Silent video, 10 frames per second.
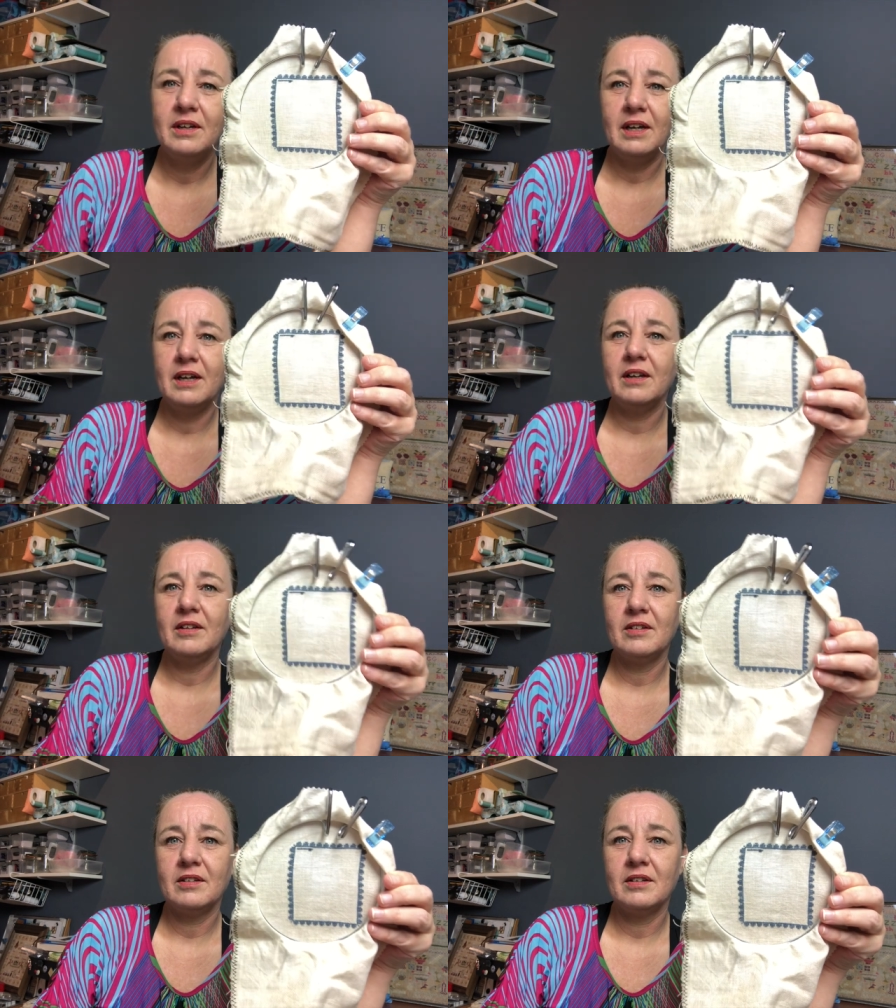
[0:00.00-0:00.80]

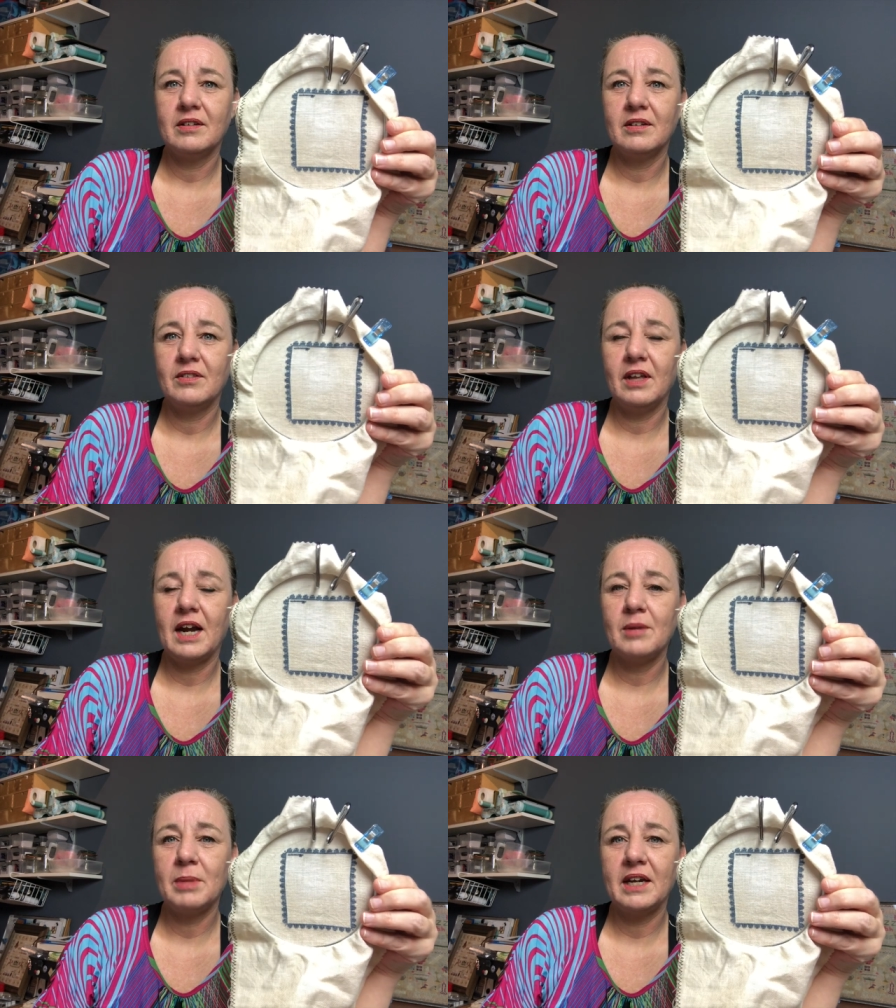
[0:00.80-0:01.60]
And then
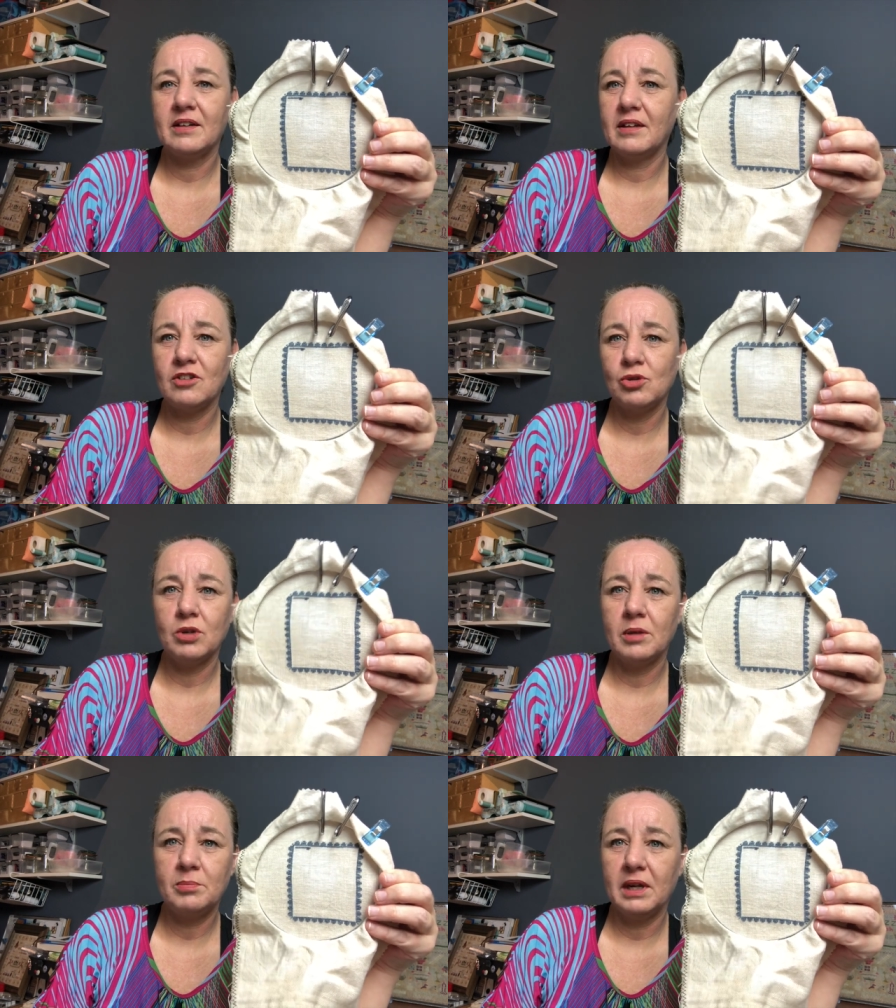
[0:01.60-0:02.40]
I make it into
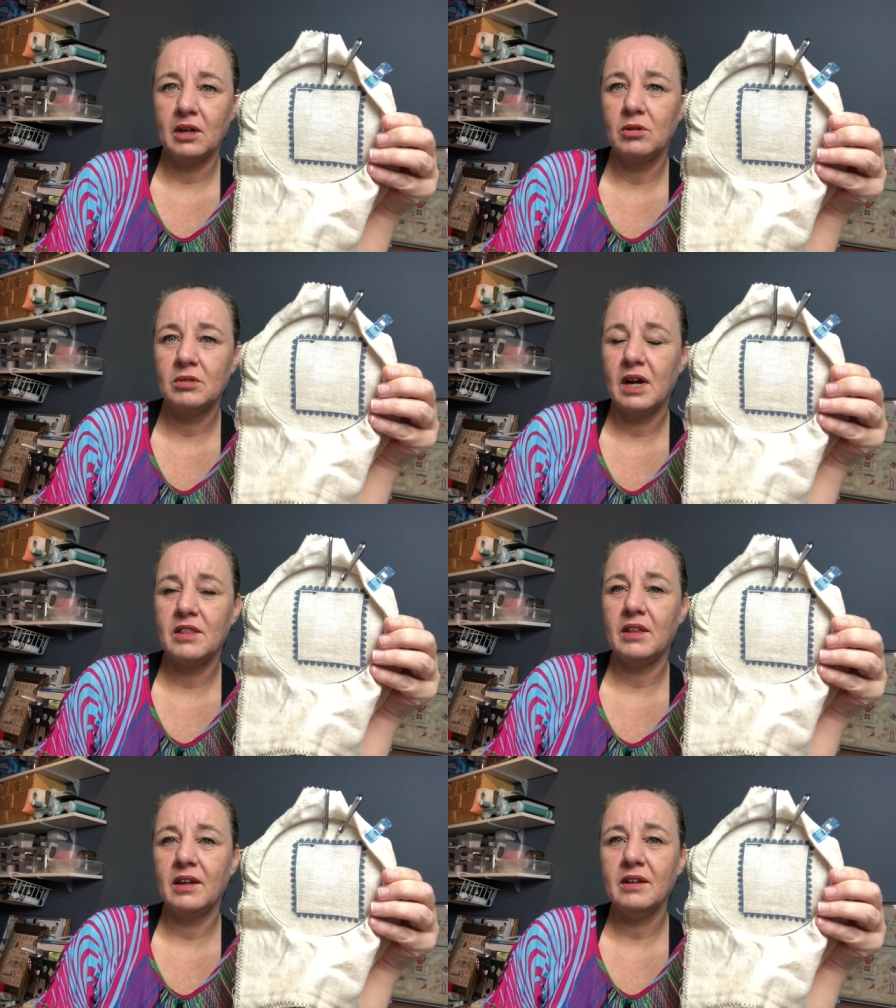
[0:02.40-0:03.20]
a pillow, I
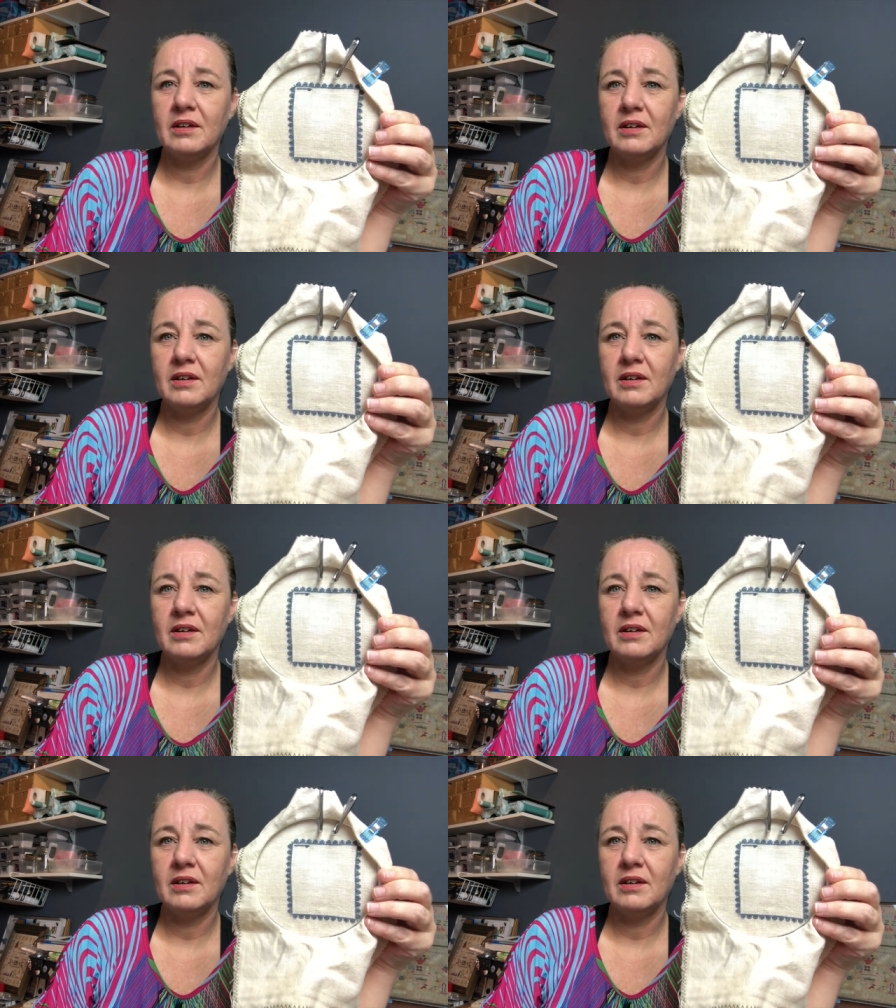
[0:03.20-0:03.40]
think.